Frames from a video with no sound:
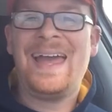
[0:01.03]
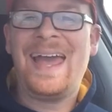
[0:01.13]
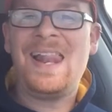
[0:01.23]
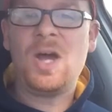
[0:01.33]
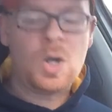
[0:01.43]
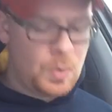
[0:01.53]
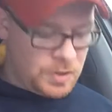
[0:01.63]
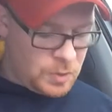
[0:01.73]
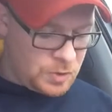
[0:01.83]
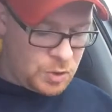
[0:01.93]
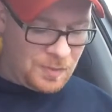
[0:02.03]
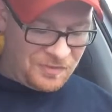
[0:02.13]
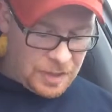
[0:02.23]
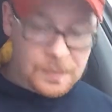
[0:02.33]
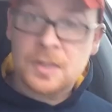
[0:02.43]
Hello YouTube
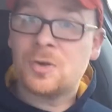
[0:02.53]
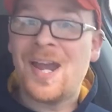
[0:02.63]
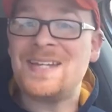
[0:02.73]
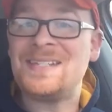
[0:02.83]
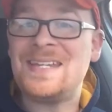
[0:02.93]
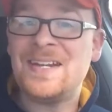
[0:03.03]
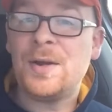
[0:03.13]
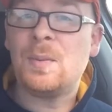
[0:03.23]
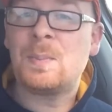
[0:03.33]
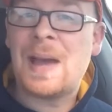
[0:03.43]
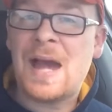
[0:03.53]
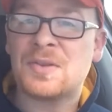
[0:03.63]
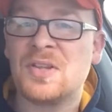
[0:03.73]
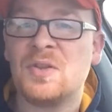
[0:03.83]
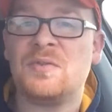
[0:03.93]
family, Greg D here, back with
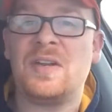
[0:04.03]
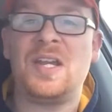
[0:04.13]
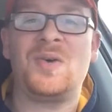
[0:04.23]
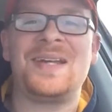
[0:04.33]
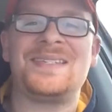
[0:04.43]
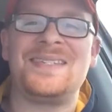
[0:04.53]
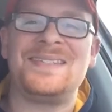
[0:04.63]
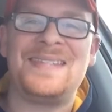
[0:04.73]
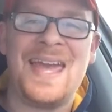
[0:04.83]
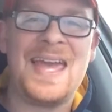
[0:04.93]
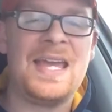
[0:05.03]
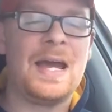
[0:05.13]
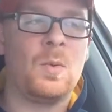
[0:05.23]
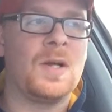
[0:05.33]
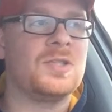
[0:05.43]
another video, and today I
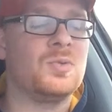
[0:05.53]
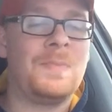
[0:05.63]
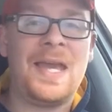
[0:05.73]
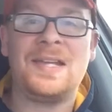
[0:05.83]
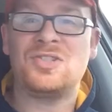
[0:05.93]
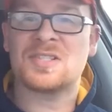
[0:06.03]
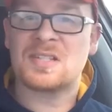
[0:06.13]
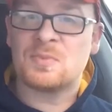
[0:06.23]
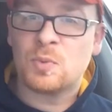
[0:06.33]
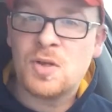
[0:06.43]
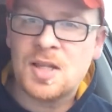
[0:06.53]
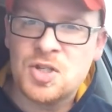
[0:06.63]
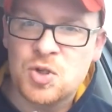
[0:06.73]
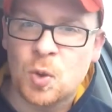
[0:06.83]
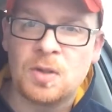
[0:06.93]
want to make just a really
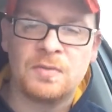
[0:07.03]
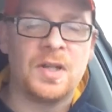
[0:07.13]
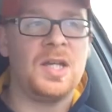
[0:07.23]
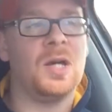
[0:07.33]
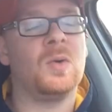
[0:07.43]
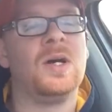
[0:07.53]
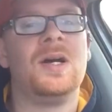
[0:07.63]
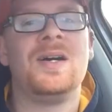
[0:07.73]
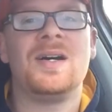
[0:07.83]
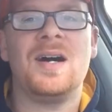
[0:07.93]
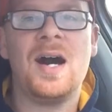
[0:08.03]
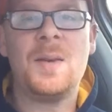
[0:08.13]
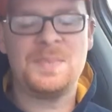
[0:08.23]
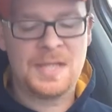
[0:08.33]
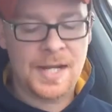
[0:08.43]
short video
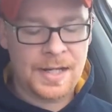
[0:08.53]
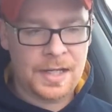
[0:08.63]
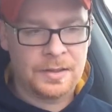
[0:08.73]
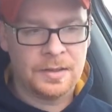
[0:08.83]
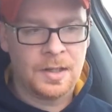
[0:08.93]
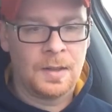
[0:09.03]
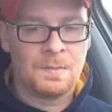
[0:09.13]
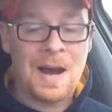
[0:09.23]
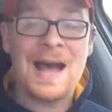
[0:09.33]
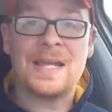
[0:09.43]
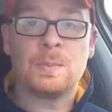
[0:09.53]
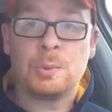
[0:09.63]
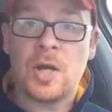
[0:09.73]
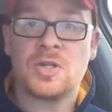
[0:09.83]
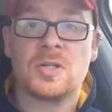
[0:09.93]
updating my
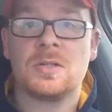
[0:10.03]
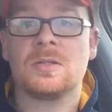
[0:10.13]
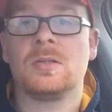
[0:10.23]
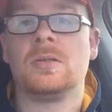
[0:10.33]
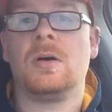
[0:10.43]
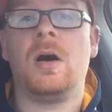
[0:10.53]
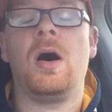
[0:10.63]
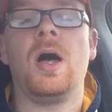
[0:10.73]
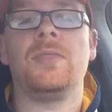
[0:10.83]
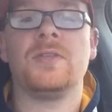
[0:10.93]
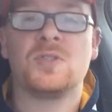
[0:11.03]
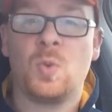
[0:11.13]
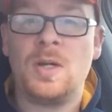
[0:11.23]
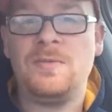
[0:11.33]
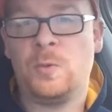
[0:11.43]
impressions on the
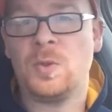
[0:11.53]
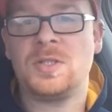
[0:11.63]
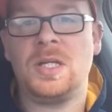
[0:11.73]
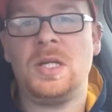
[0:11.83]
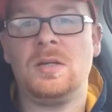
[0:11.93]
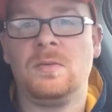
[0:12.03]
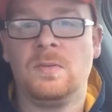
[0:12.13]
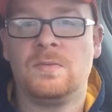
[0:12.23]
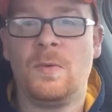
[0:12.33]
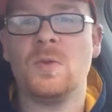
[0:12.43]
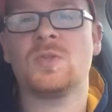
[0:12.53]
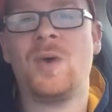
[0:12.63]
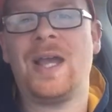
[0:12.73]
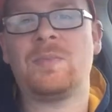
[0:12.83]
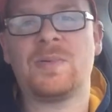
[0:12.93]
2014
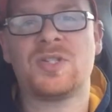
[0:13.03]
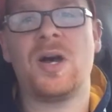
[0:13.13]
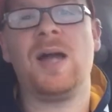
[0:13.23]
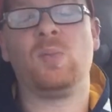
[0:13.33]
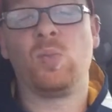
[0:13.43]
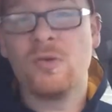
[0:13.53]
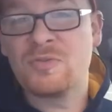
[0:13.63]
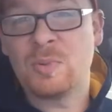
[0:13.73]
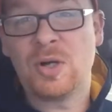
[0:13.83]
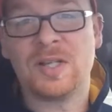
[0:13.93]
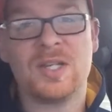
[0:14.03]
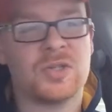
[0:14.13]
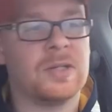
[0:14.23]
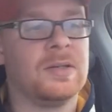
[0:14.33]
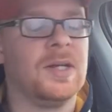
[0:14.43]
Volkswagen Passat Wolfsburg
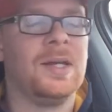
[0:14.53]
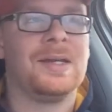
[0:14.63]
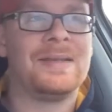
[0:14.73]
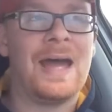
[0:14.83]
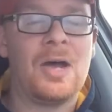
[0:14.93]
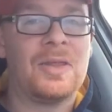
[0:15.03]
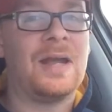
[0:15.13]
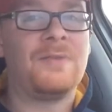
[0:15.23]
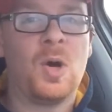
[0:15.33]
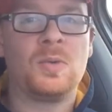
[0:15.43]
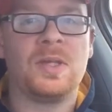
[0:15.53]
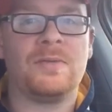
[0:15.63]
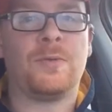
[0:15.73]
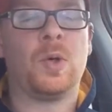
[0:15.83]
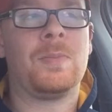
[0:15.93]
Edition. Now that I've owned it
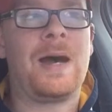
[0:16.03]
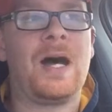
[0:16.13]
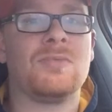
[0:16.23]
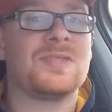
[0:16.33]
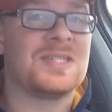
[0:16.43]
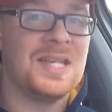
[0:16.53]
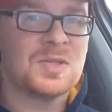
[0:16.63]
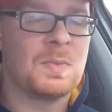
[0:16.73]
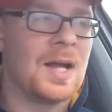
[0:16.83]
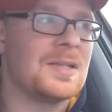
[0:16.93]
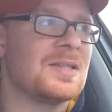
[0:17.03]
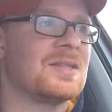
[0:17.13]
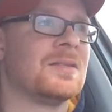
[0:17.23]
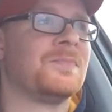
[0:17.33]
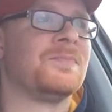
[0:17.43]
for about 6
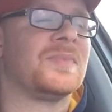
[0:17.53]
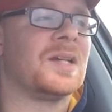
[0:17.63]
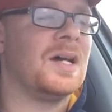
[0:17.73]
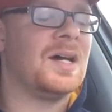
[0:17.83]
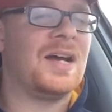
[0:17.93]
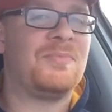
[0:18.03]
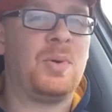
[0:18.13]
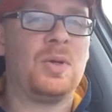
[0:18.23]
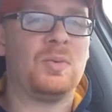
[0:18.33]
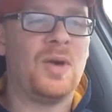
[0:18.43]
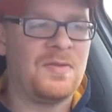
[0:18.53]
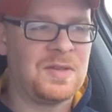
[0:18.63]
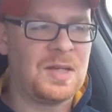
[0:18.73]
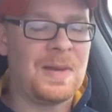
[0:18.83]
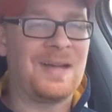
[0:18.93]
months, I've put
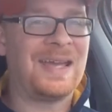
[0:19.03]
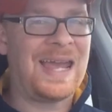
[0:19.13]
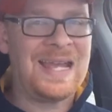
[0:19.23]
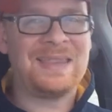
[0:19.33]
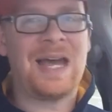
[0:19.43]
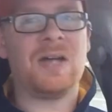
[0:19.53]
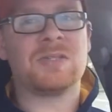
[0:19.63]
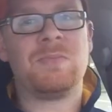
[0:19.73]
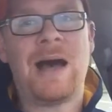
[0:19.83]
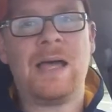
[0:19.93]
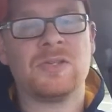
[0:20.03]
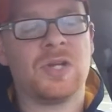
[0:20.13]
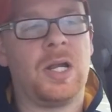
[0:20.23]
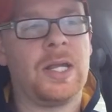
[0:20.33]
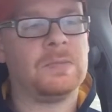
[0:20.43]
roughly about 8,000 miles
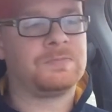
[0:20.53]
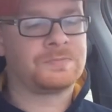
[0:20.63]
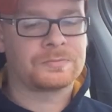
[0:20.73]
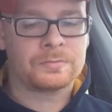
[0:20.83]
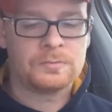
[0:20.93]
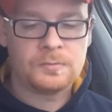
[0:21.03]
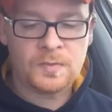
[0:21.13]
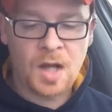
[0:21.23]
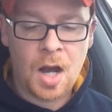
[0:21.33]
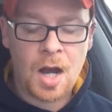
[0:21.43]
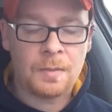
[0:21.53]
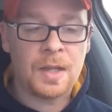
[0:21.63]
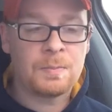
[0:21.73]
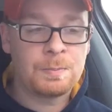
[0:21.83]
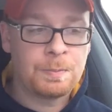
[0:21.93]
on it,
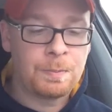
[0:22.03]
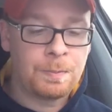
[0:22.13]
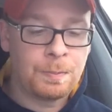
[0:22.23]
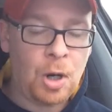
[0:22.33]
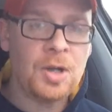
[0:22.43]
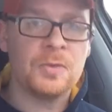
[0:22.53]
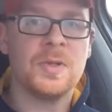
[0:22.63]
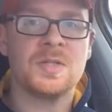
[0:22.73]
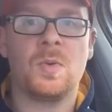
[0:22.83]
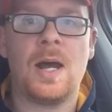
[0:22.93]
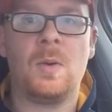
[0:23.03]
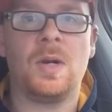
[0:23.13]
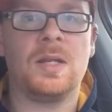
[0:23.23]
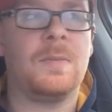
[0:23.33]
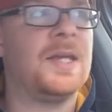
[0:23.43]
and part of the reason why I
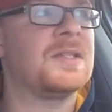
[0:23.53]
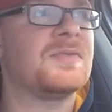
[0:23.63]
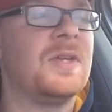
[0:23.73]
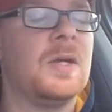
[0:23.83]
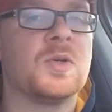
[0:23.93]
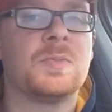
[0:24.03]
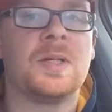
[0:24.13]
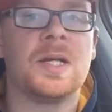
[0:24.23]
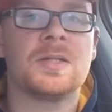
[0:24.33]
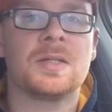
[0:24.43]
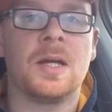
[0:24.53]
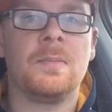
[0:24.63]
wanted to make this video is because